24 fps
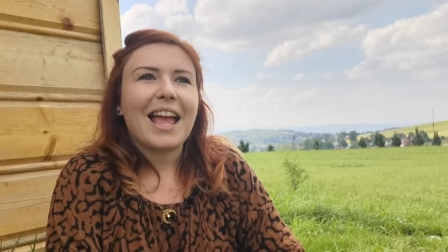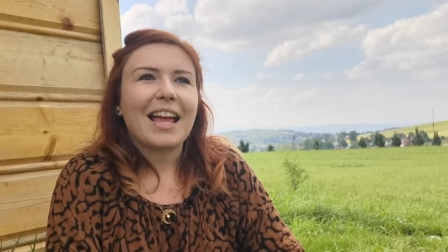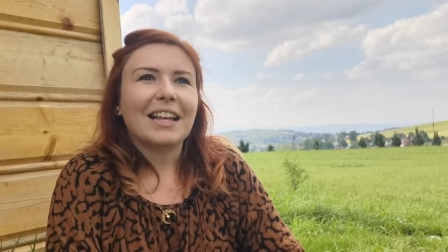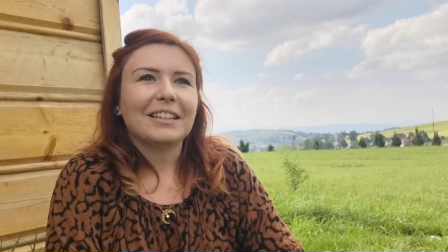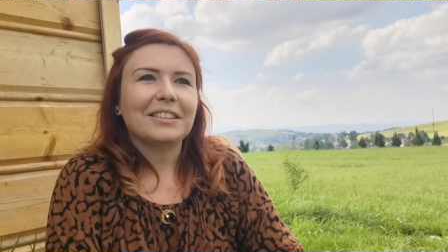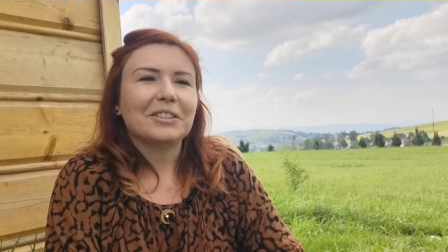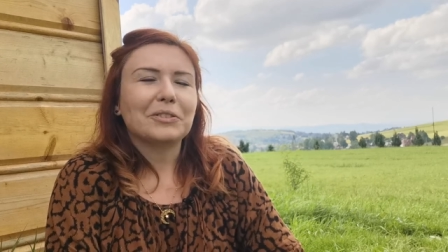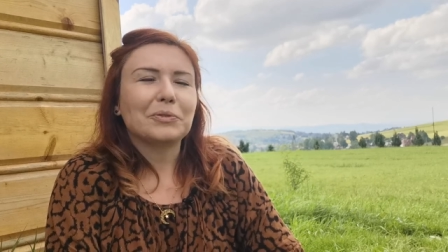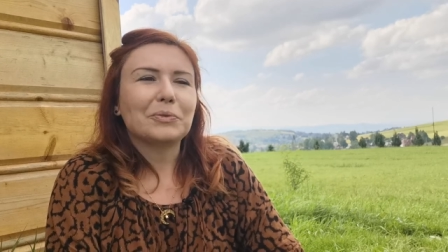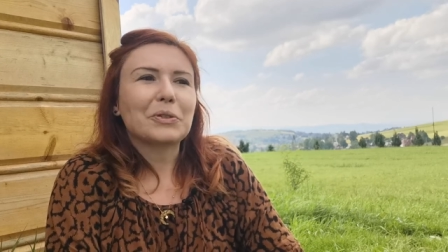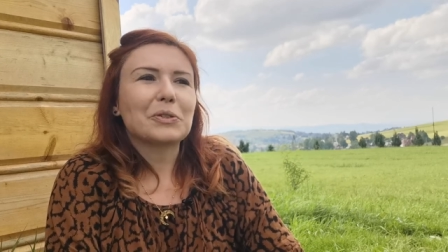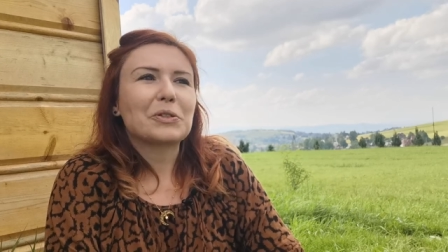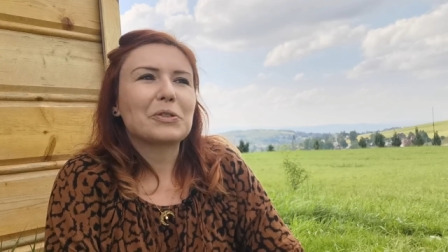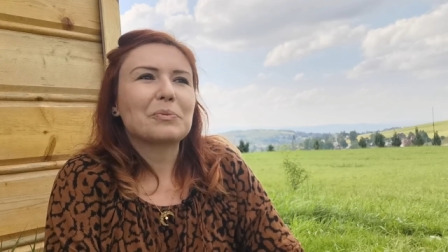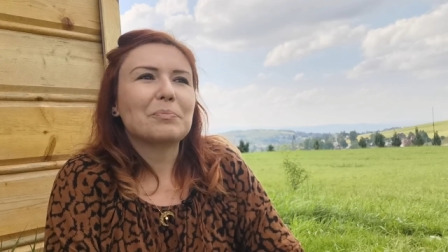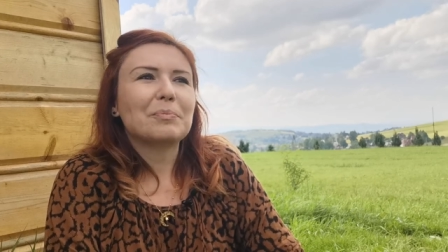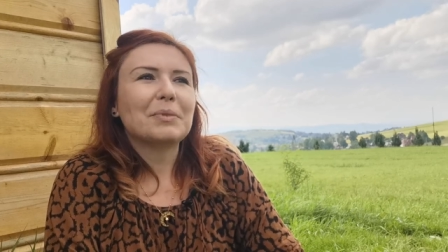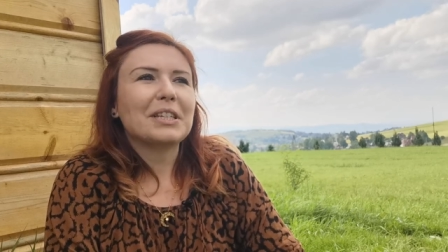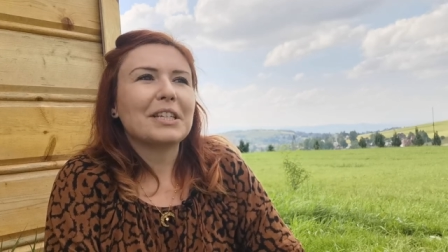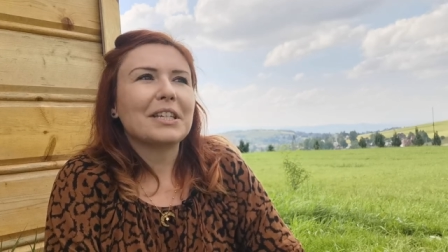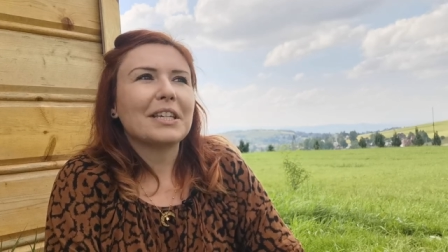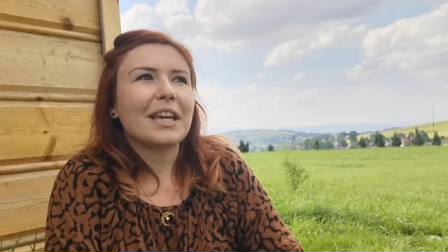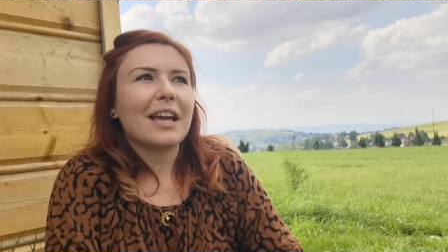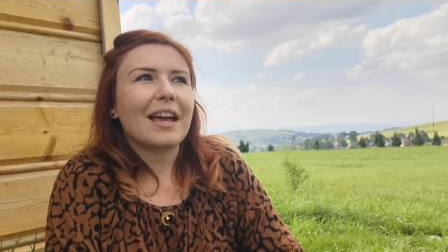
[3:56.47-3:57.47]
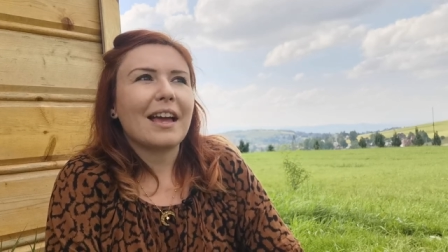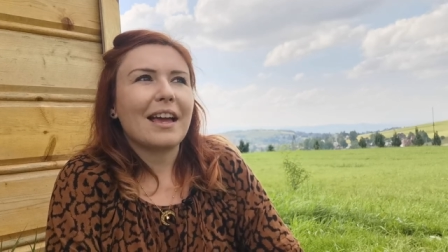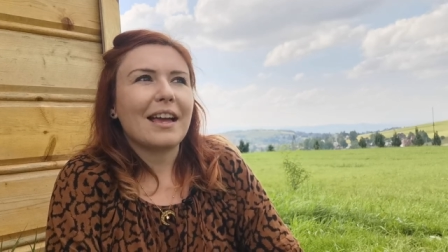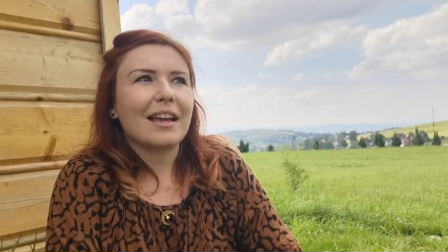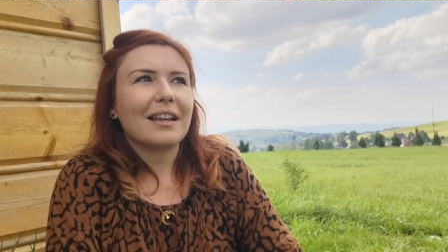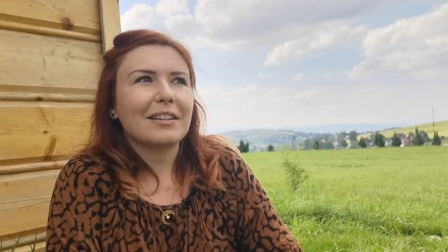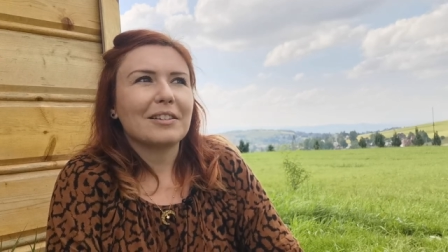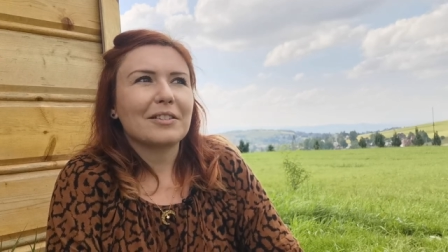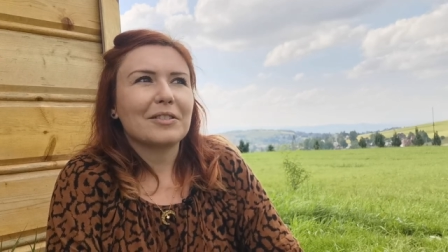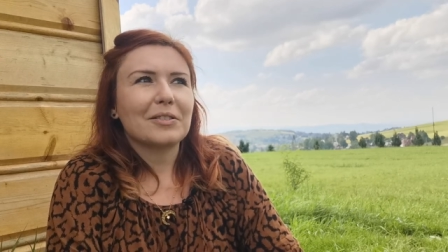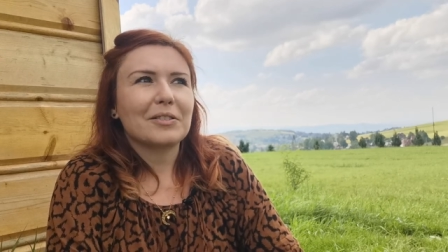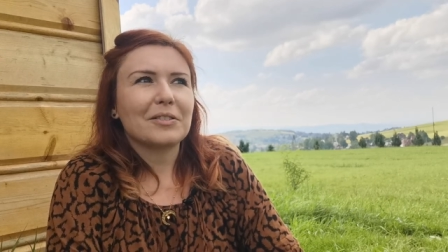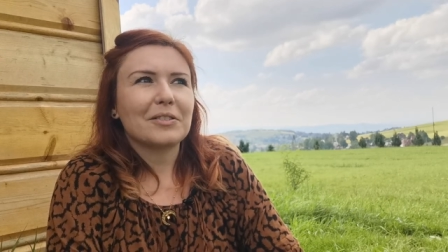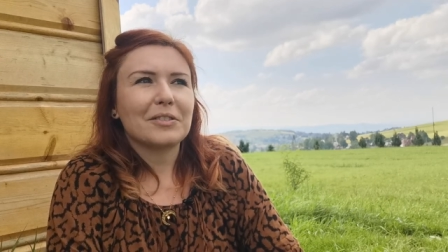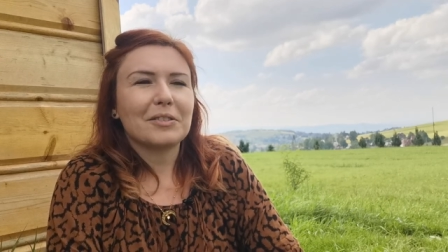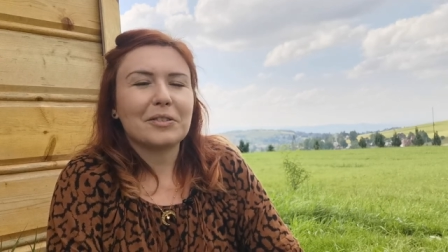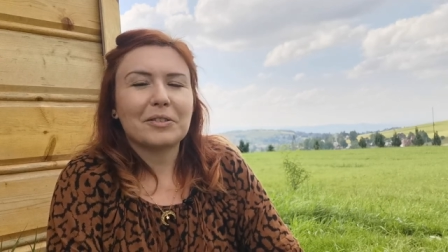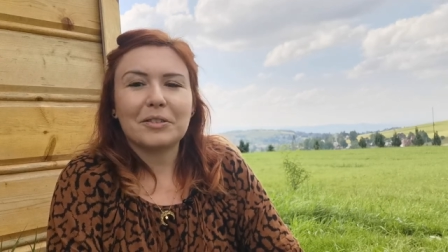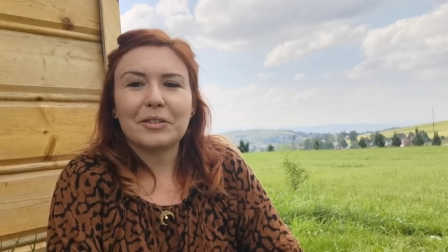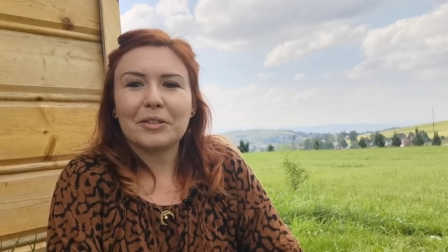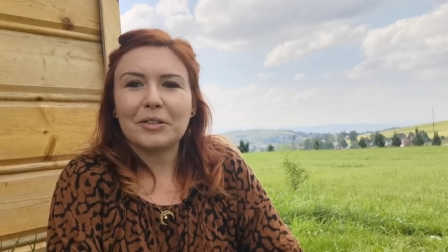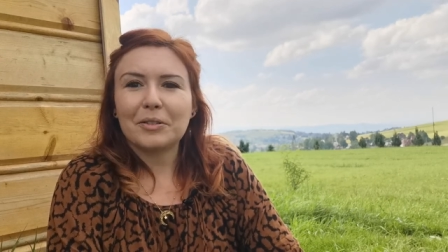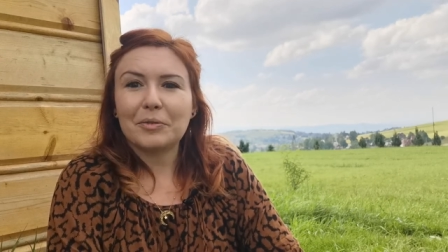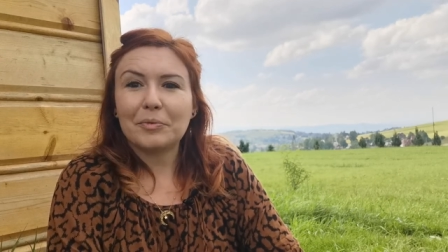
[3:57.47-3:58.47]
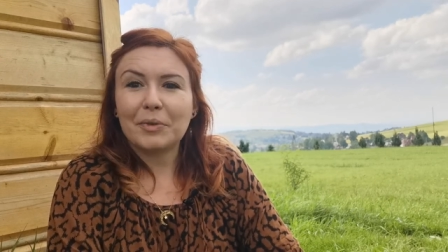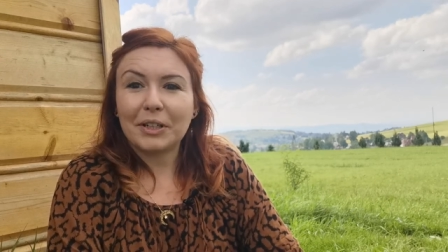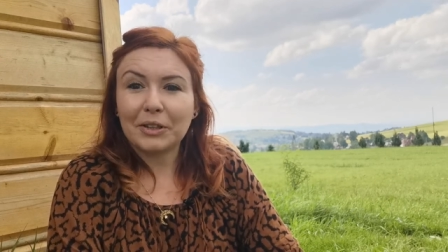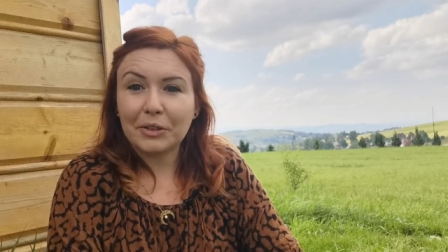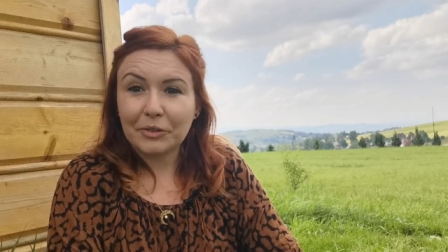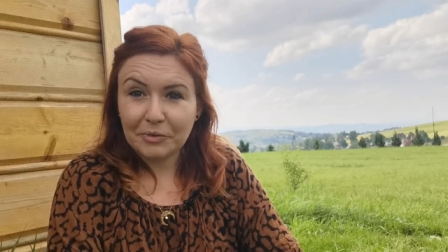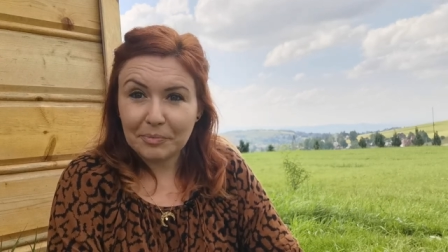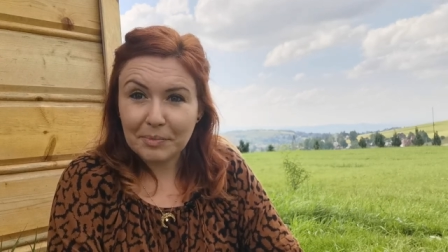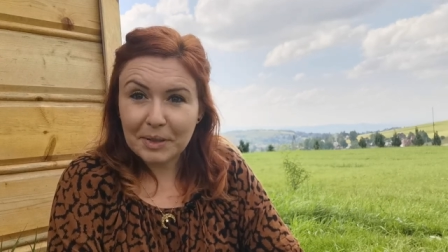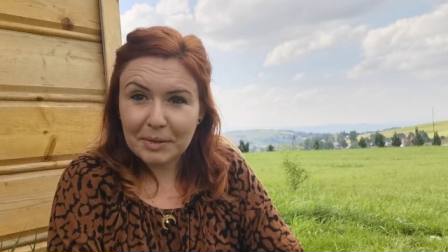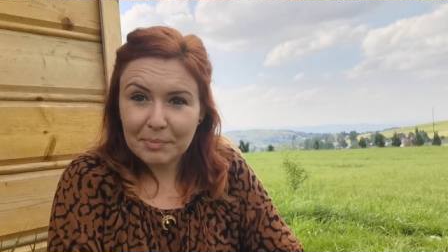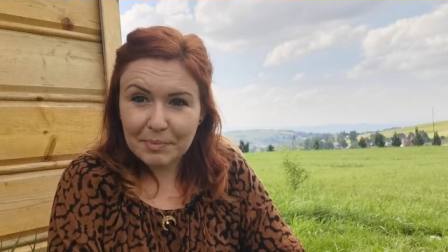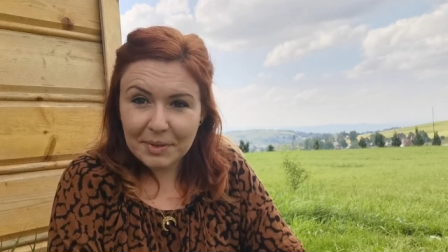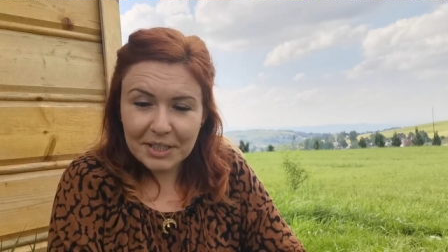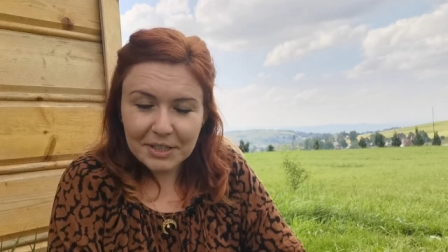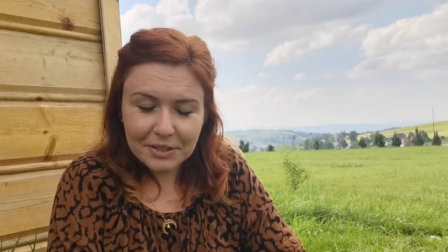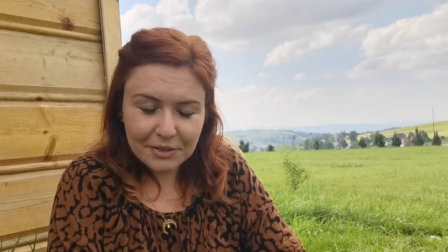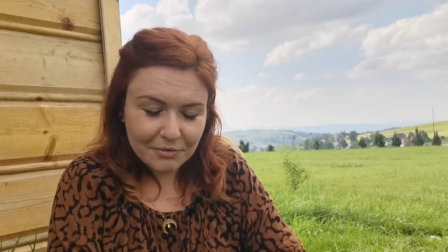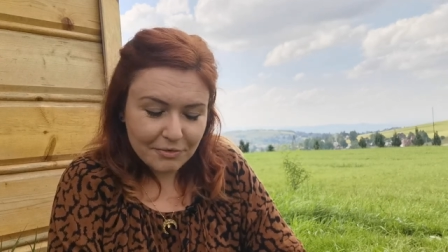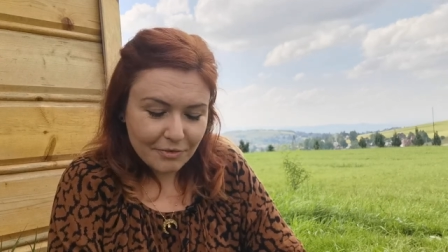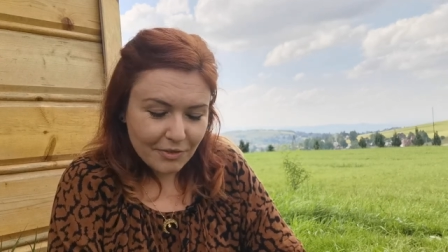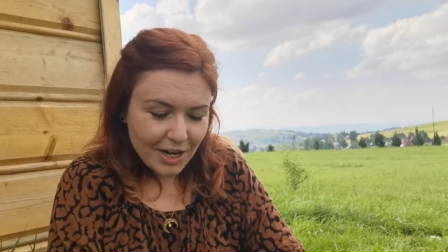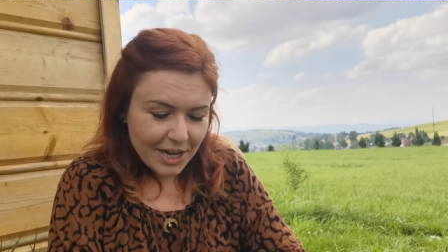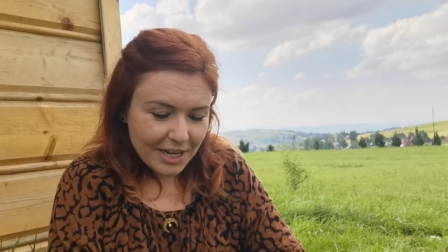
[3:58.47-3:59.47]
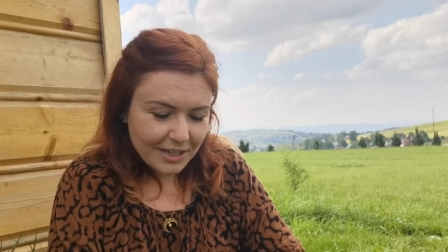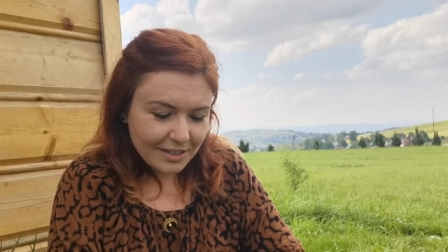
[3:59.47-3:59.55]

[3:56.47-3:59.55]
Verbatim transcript: and it was me and uh, one of my best